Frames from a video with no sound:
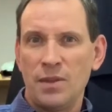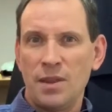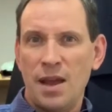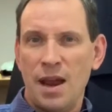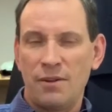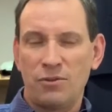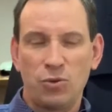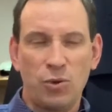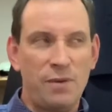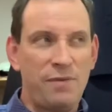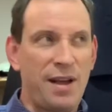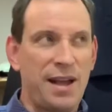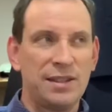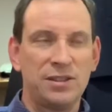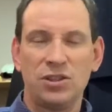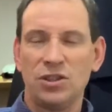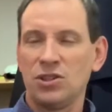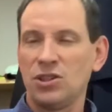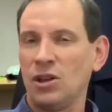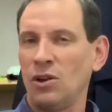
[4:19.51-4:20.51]
after we've had
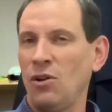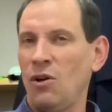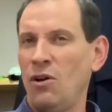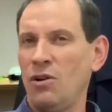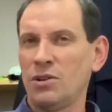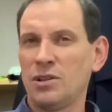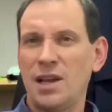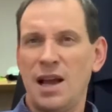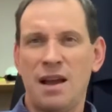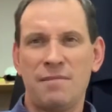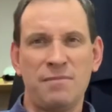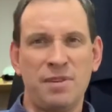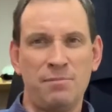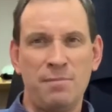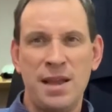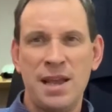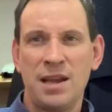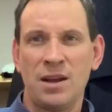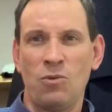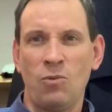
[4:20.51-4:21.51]
such a long time of
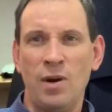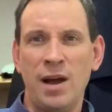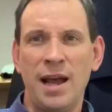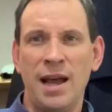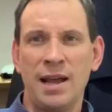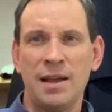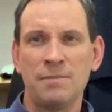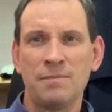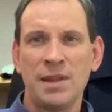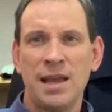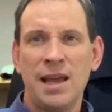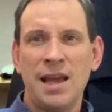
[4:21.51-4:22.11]
being away,